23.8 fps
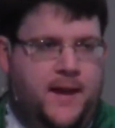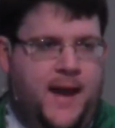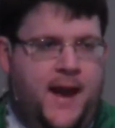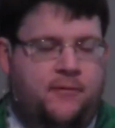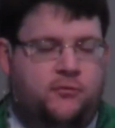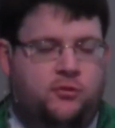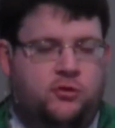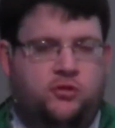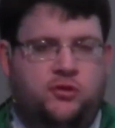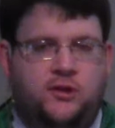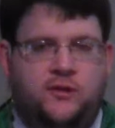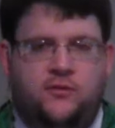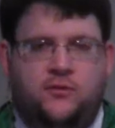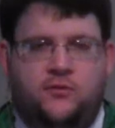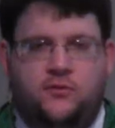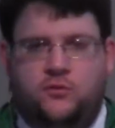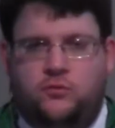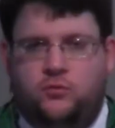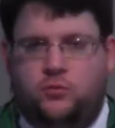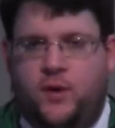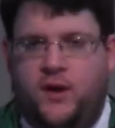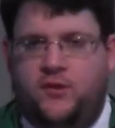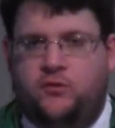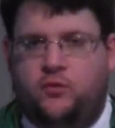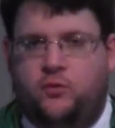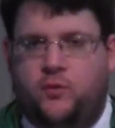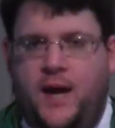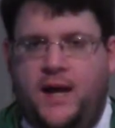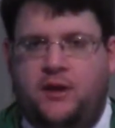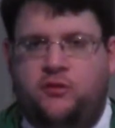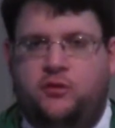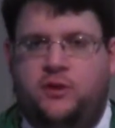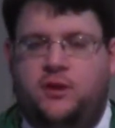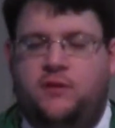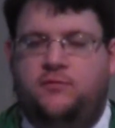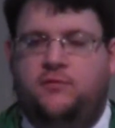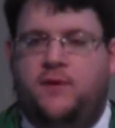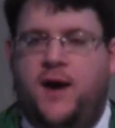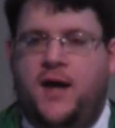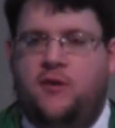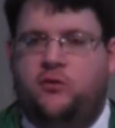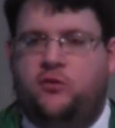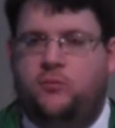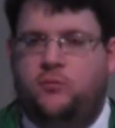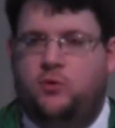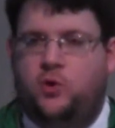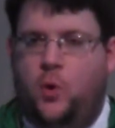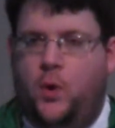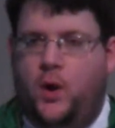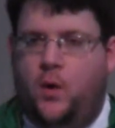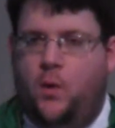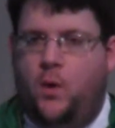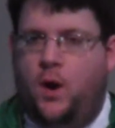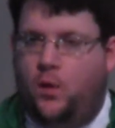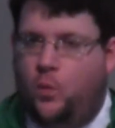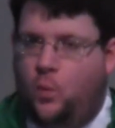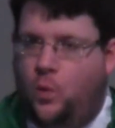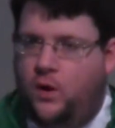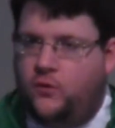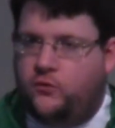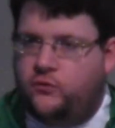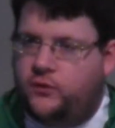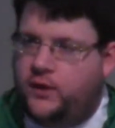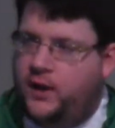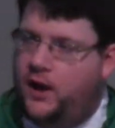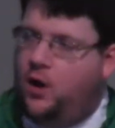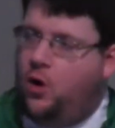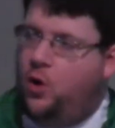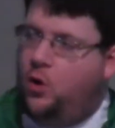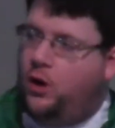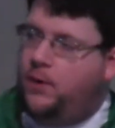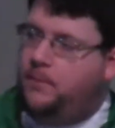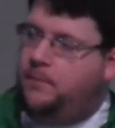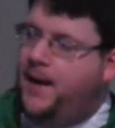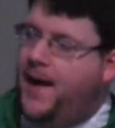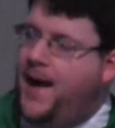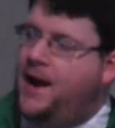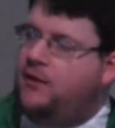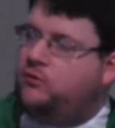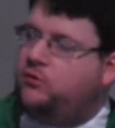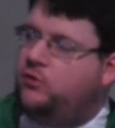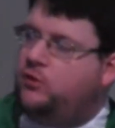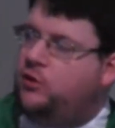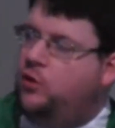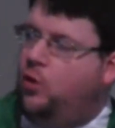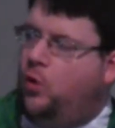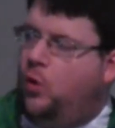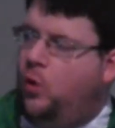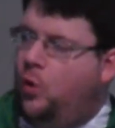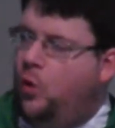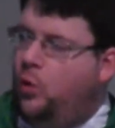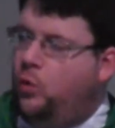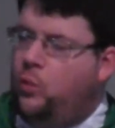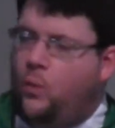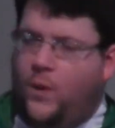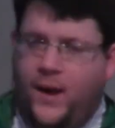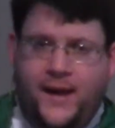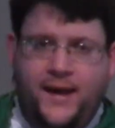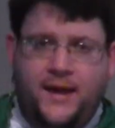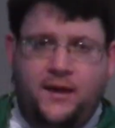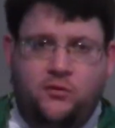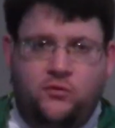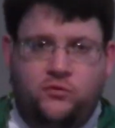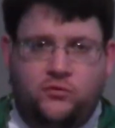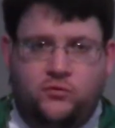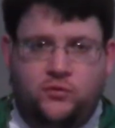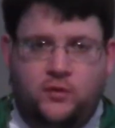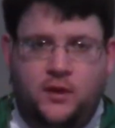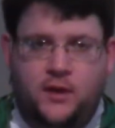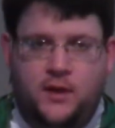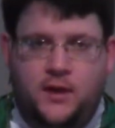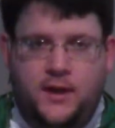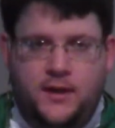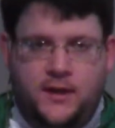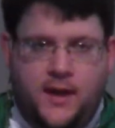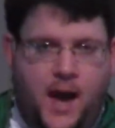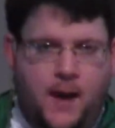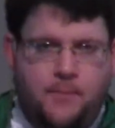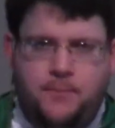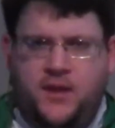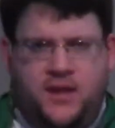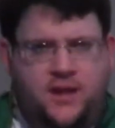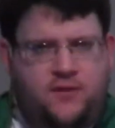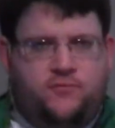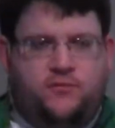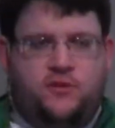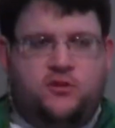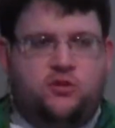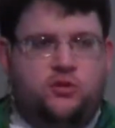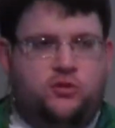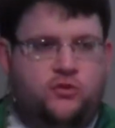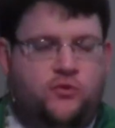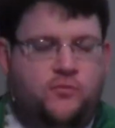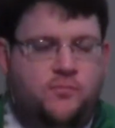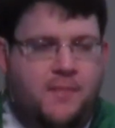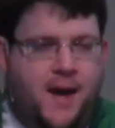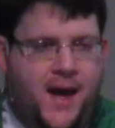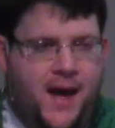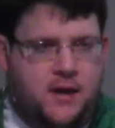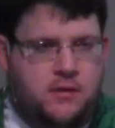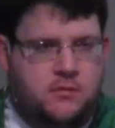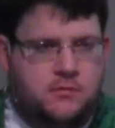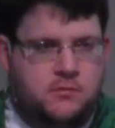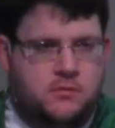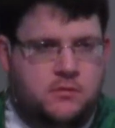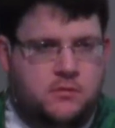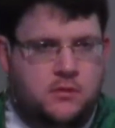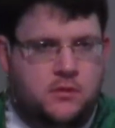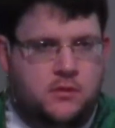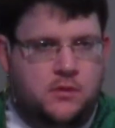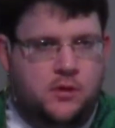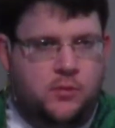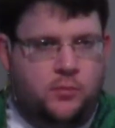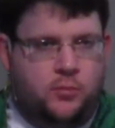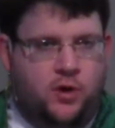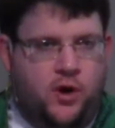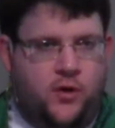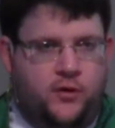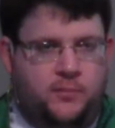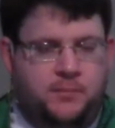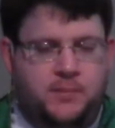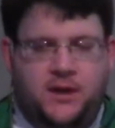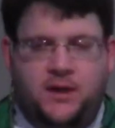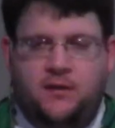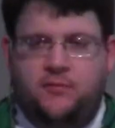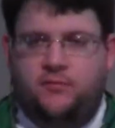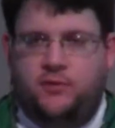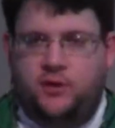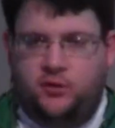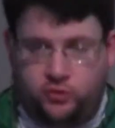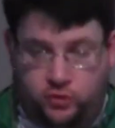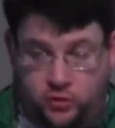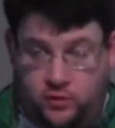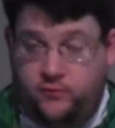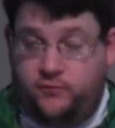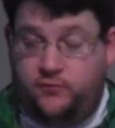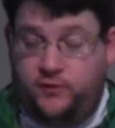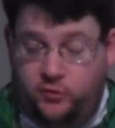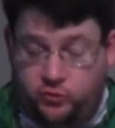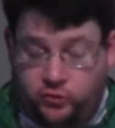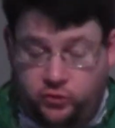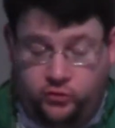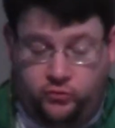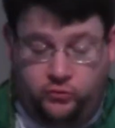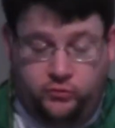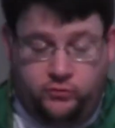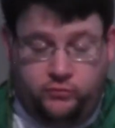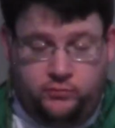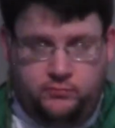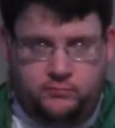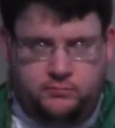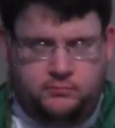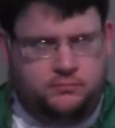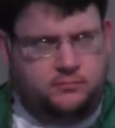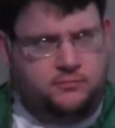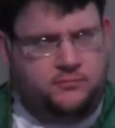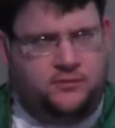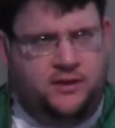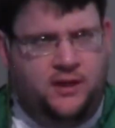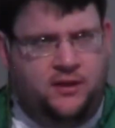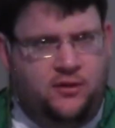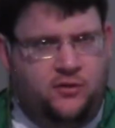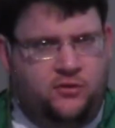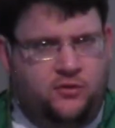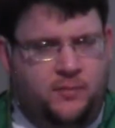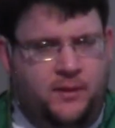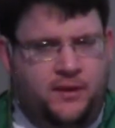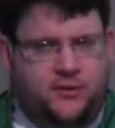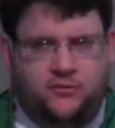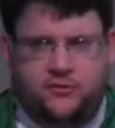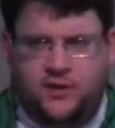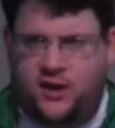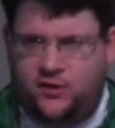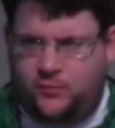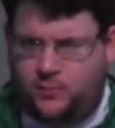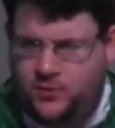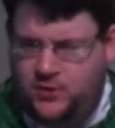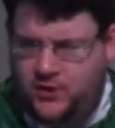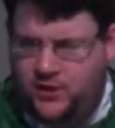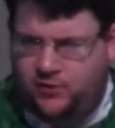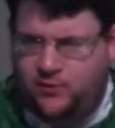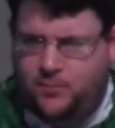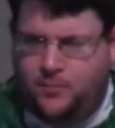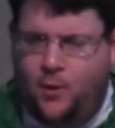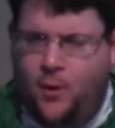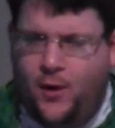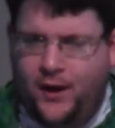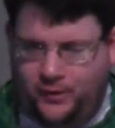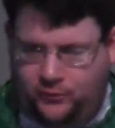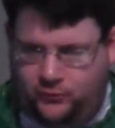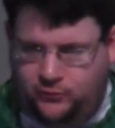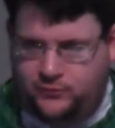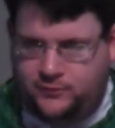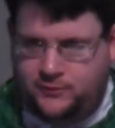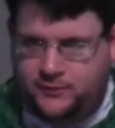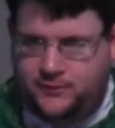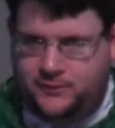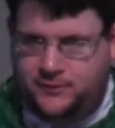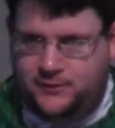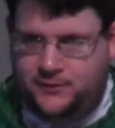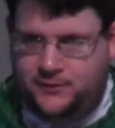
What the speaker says: After Jesus' resurrection, he finds them doing what? Once again, going back to their old ways, not being fishers of men, but rather being fisher of fishers. That doesn't make sense, but you get the point.